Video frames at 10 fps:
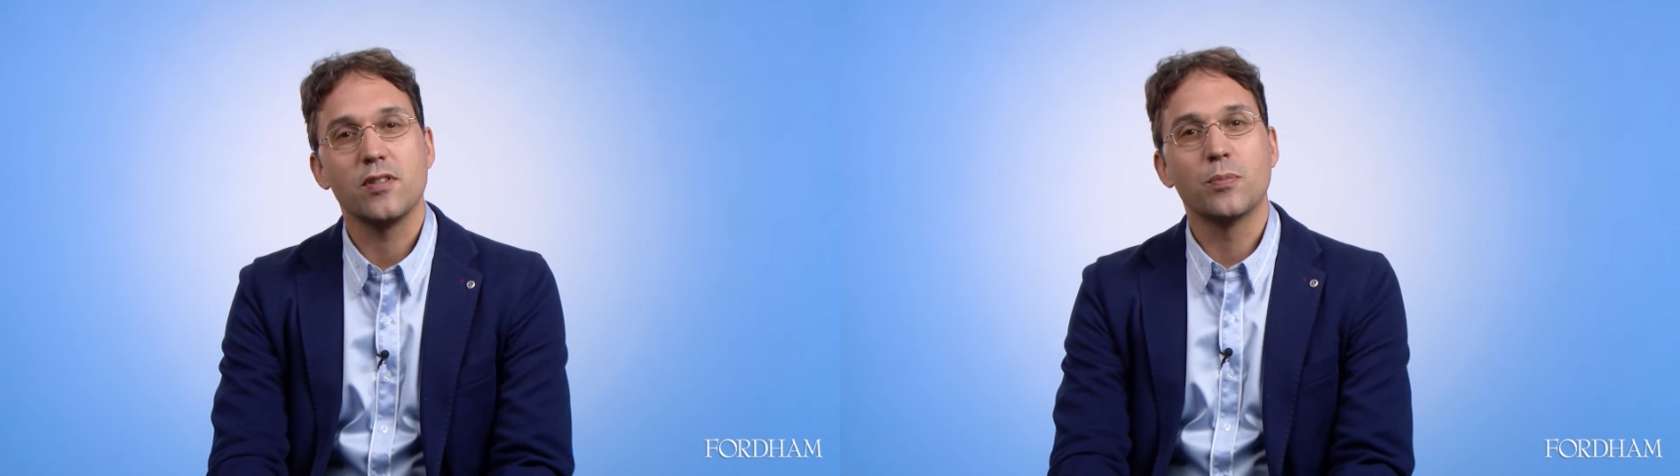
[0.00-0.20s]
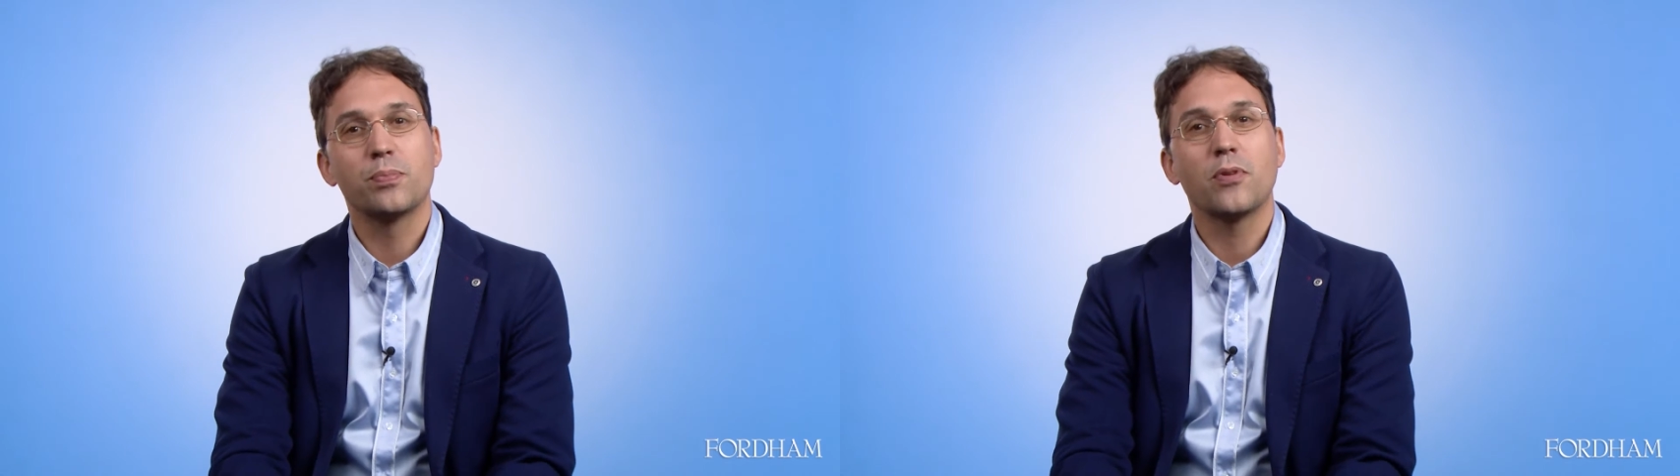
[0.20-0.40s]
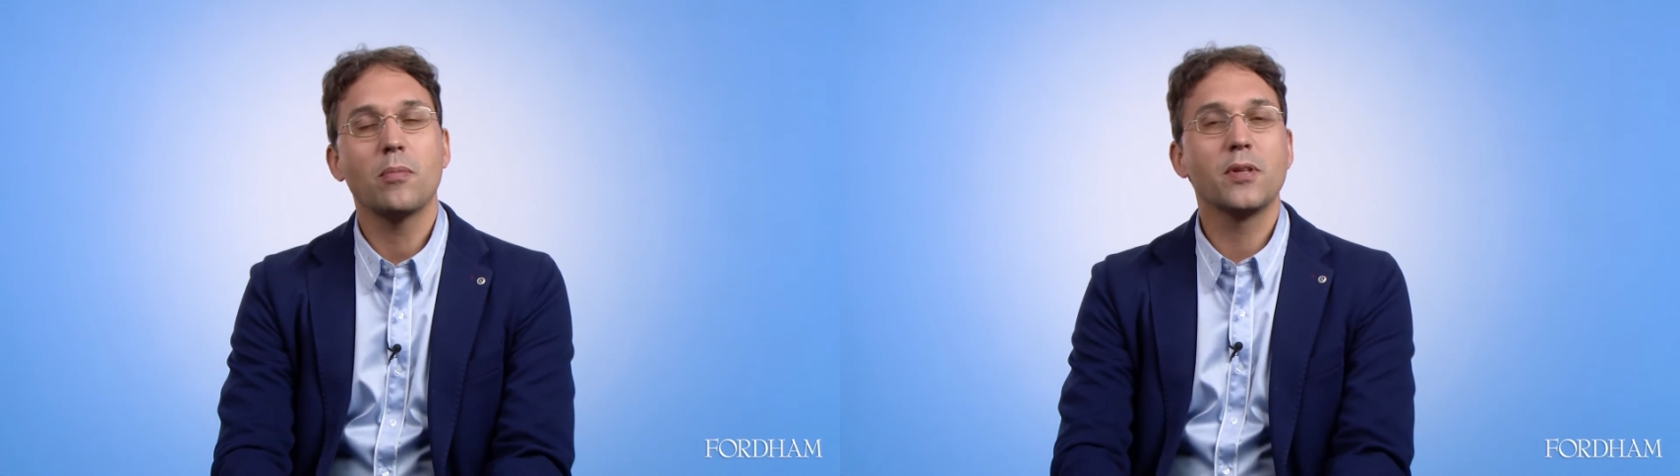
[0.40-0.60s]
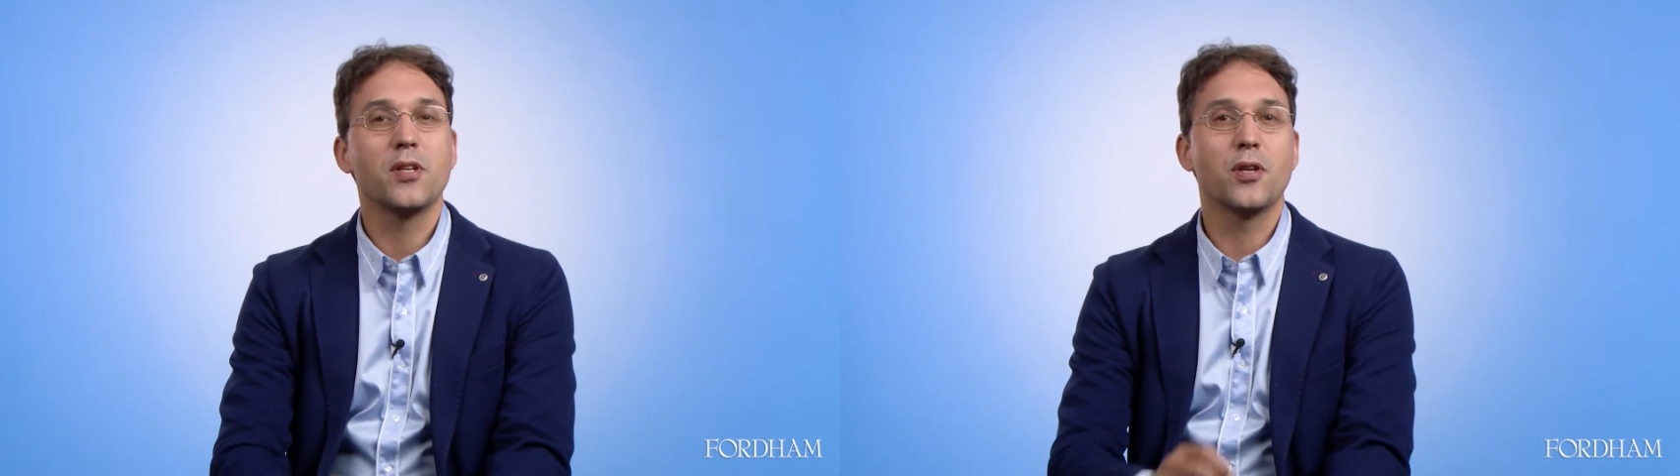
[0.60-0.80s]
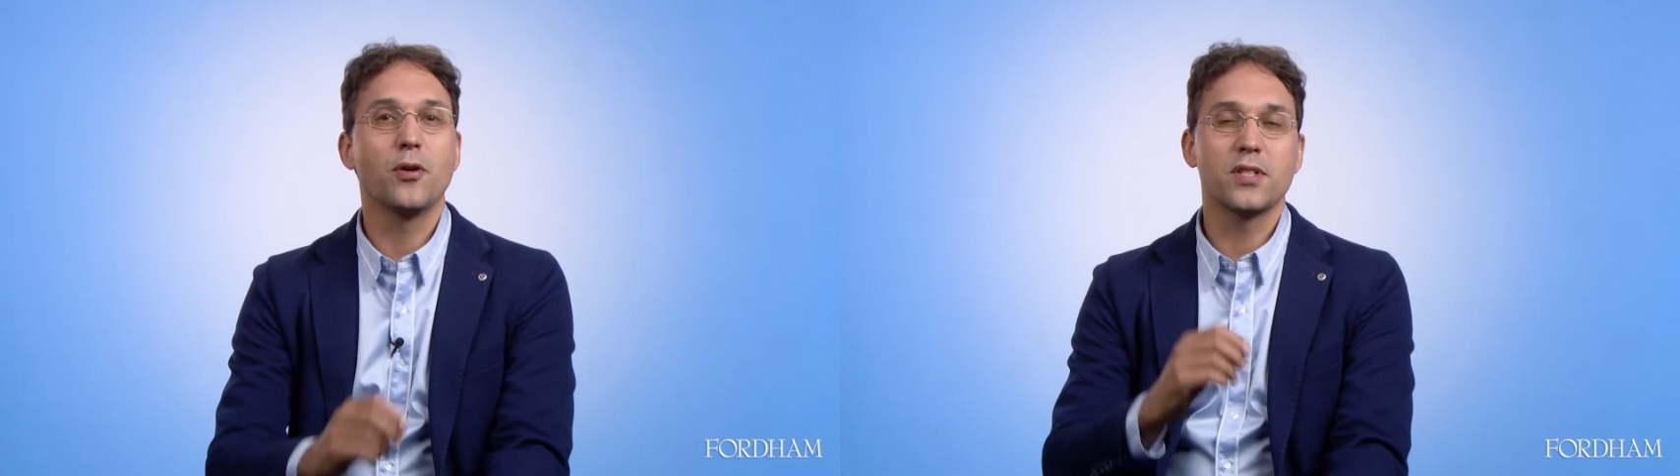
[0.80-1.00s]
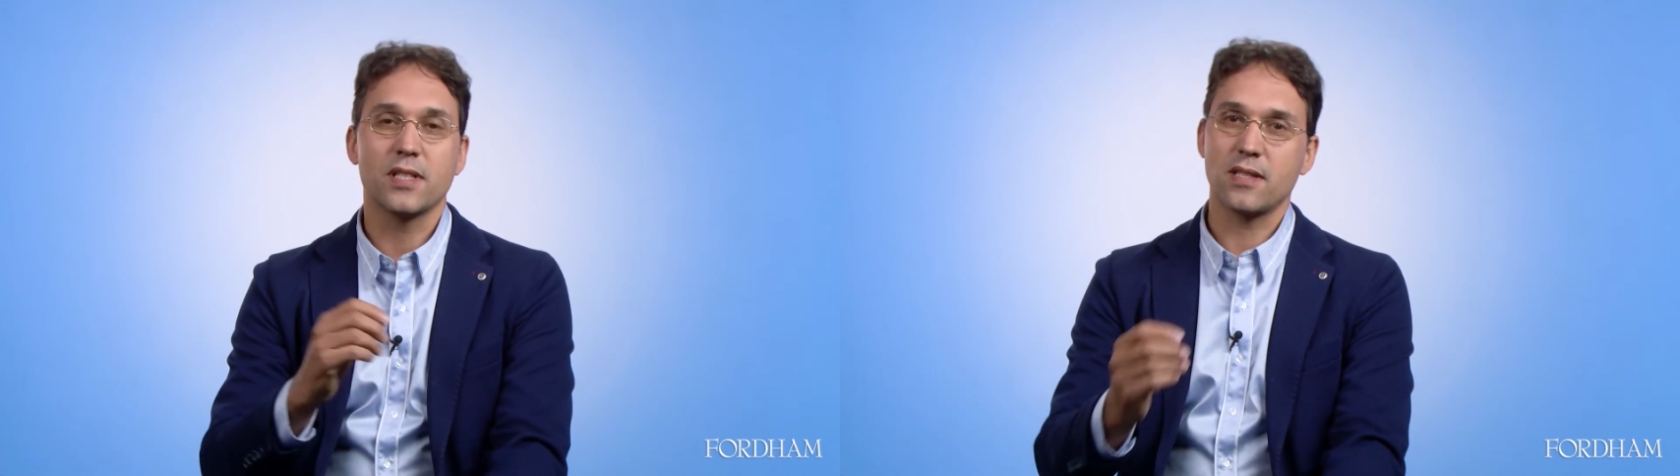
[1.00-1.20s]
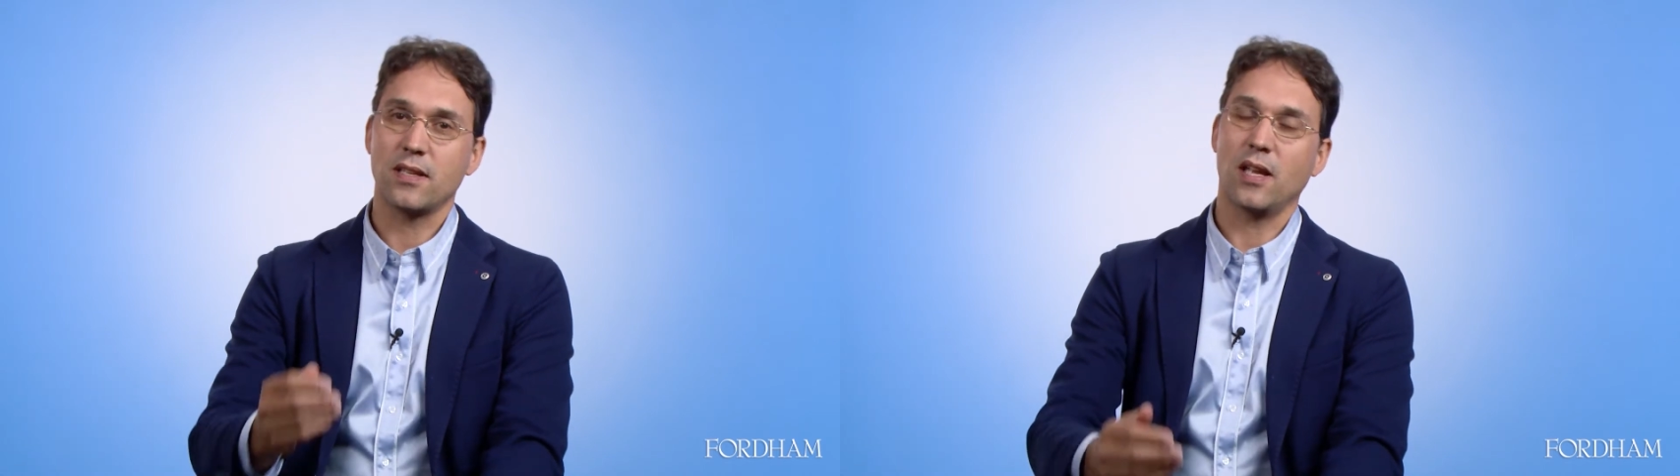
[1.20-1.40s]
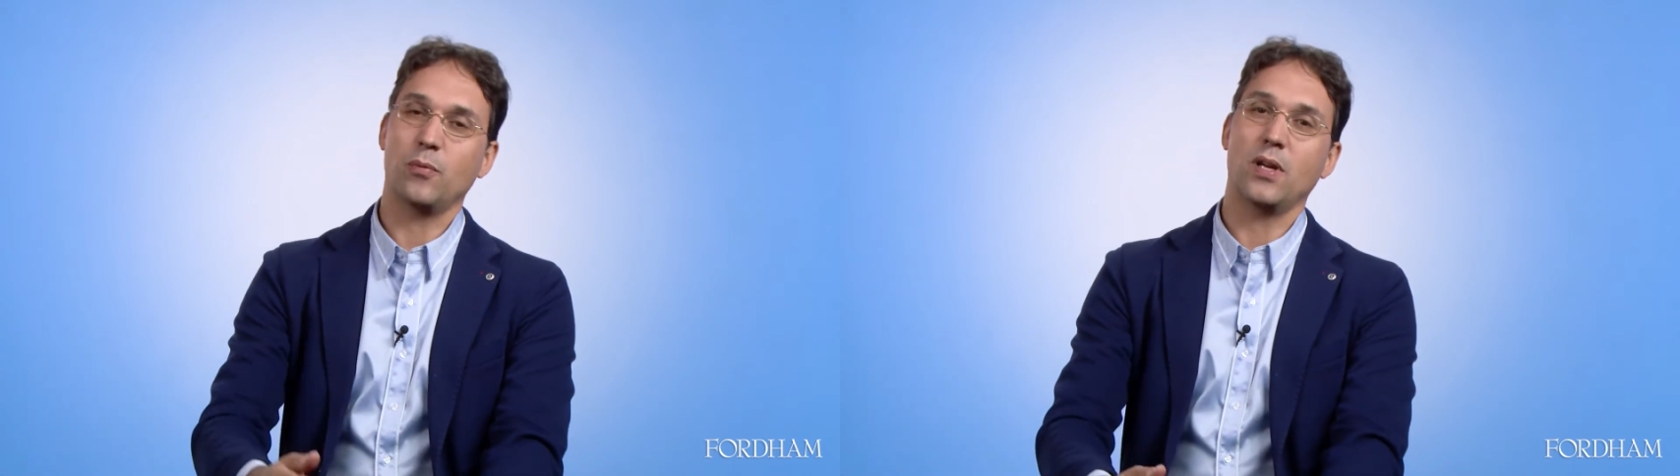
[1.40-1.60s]
you probably noticed
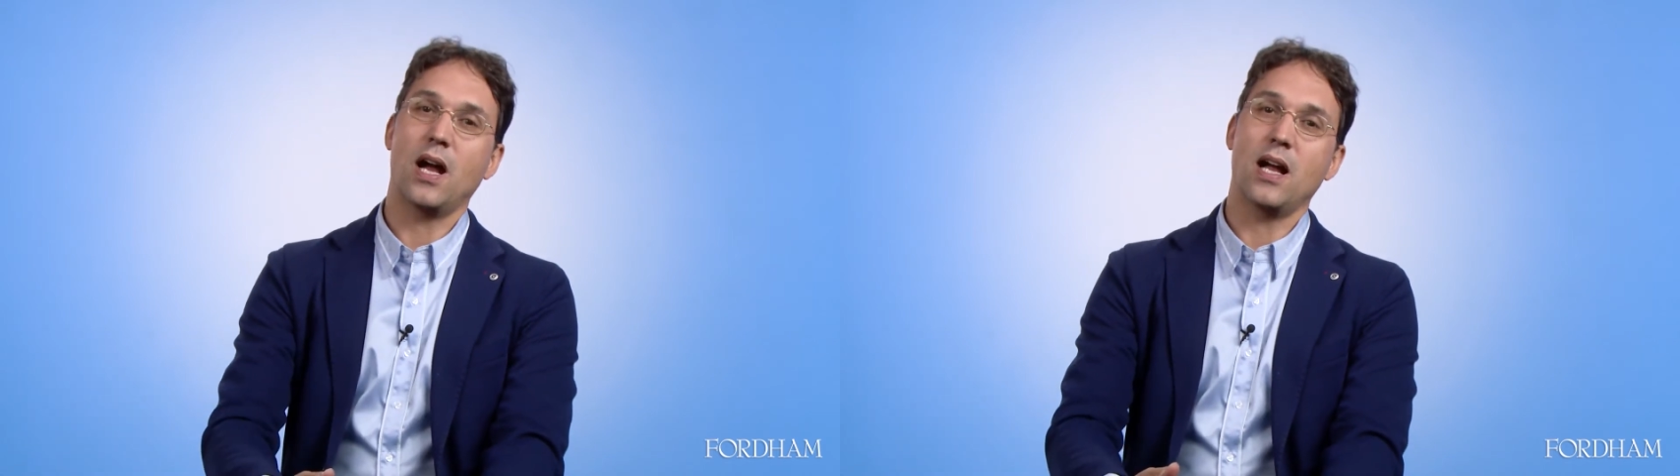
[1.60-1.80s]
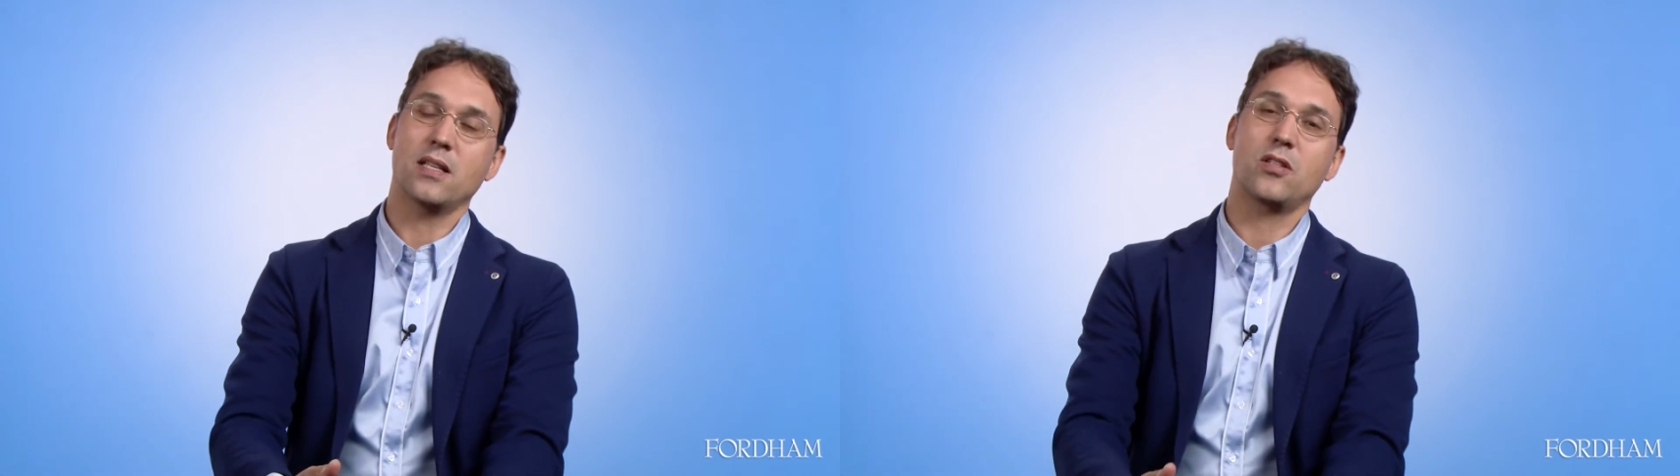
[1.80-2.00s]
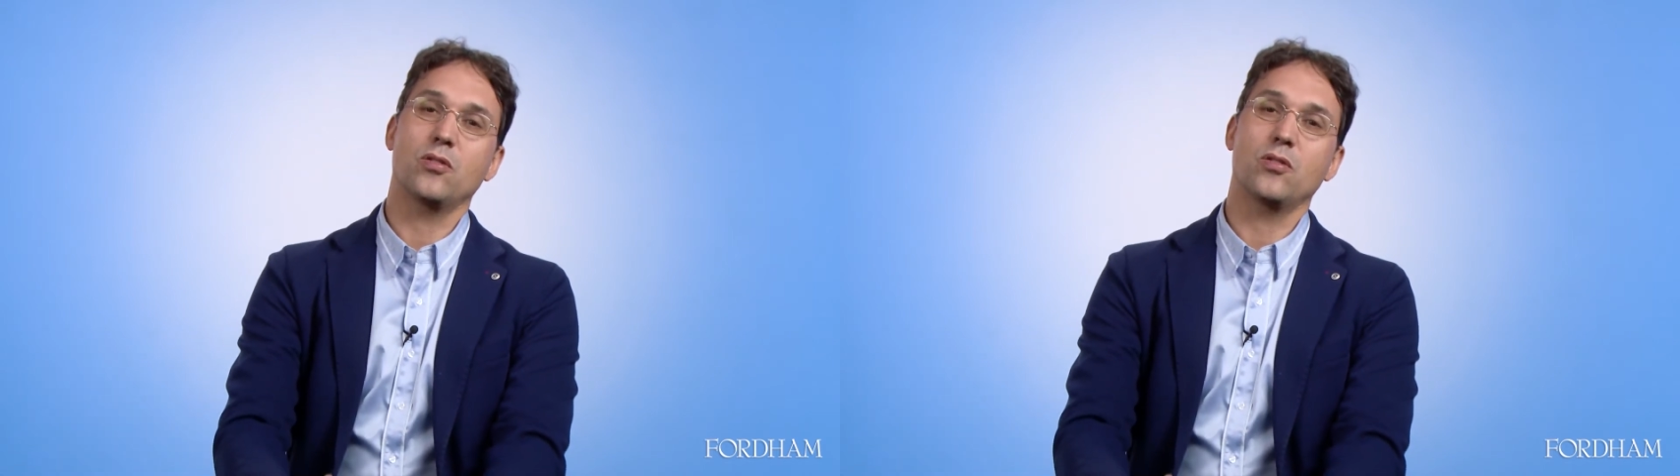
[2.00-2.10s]
that we ask